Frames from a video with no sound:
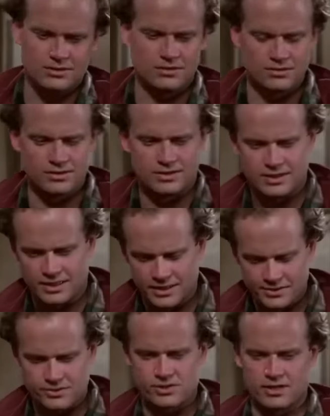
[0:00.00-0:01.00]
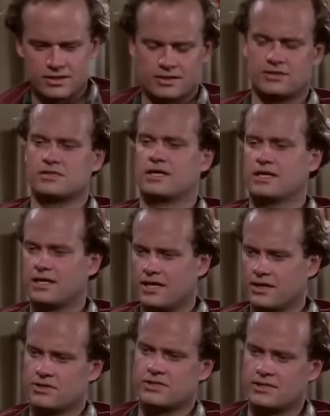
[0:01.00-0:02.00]
good Lord, Diane, you sound like the
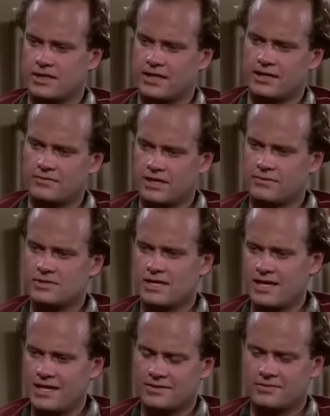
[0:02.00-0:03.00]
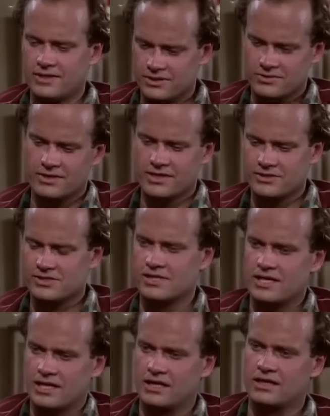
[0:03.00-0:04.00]
psychologist I had when I was 8. What are you trying
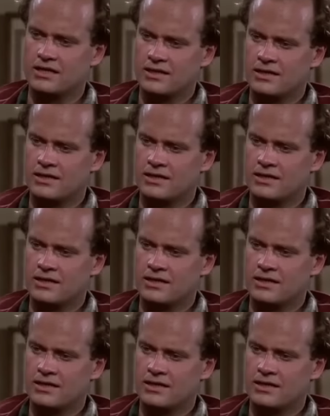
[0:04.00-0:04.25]
to say?